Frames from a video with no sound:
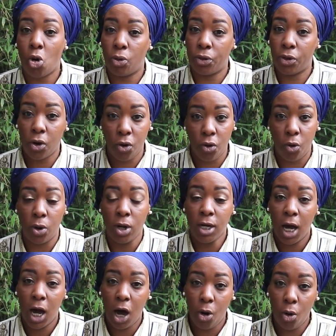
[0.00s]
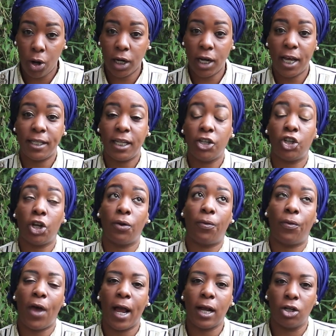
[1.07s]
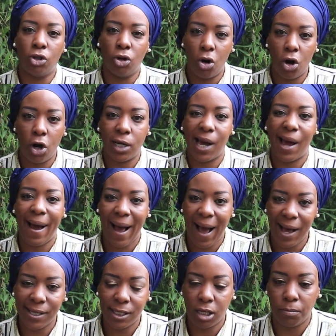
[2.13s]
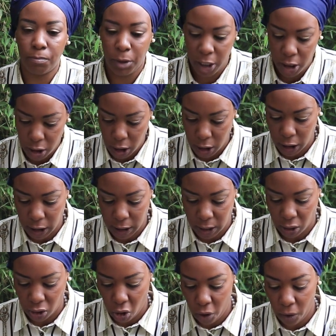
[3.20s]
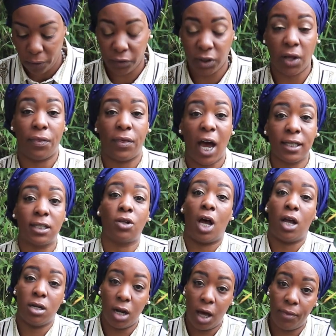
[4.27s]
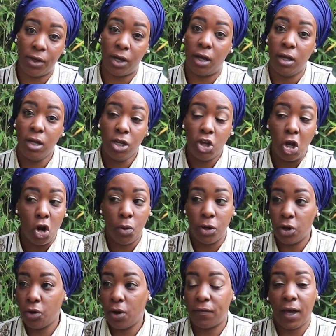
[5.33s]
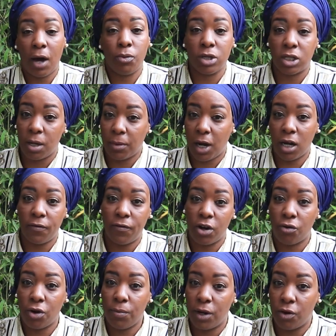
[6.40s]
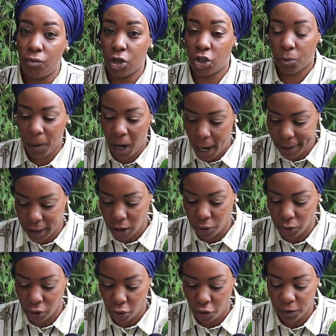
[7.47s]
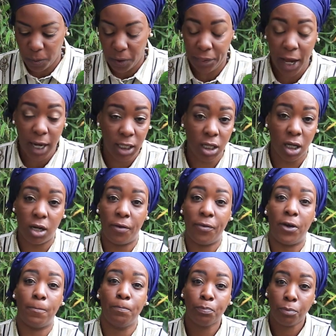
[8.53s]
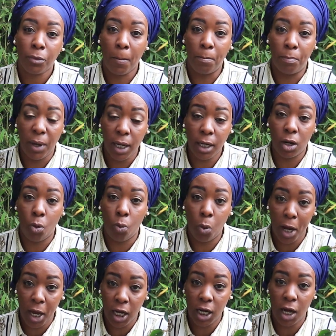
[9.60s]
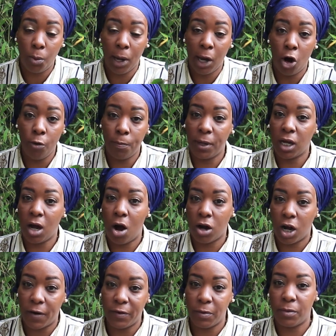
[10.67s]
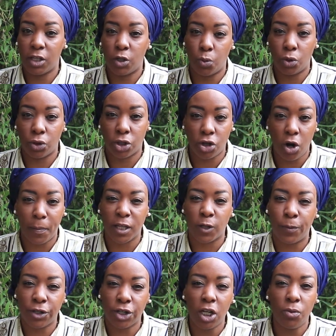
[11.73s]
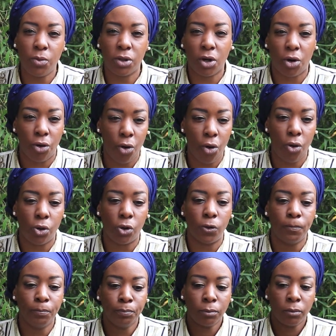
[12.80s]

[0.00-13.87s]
although her organization, thank God, has been dissolved. That's another, we don't know if that was some kind of agreement reached behind closed doors, but that is another big win. We're hoping our governments will stop, especially with the whole,